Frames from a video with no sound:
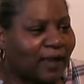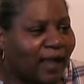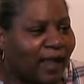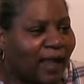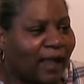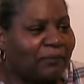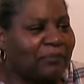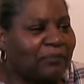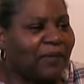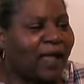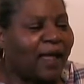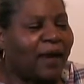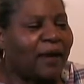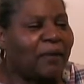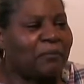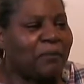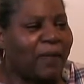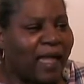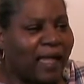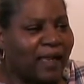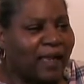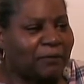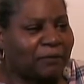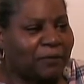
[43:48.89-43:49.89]
I'm not a
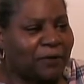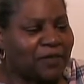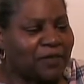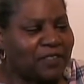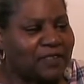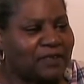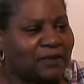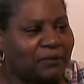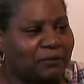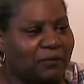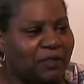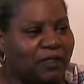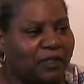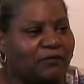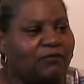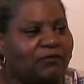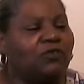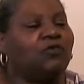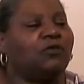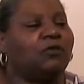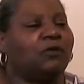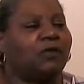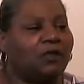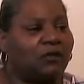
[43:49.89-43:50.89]
math person but
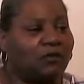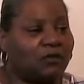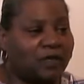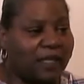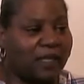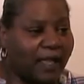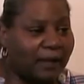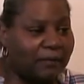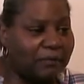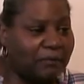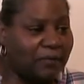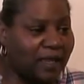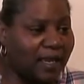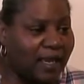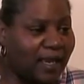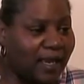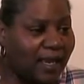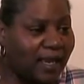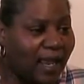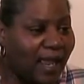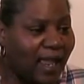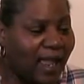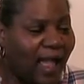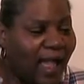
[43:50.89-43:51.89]
if you you get
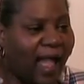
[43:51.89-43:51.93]
me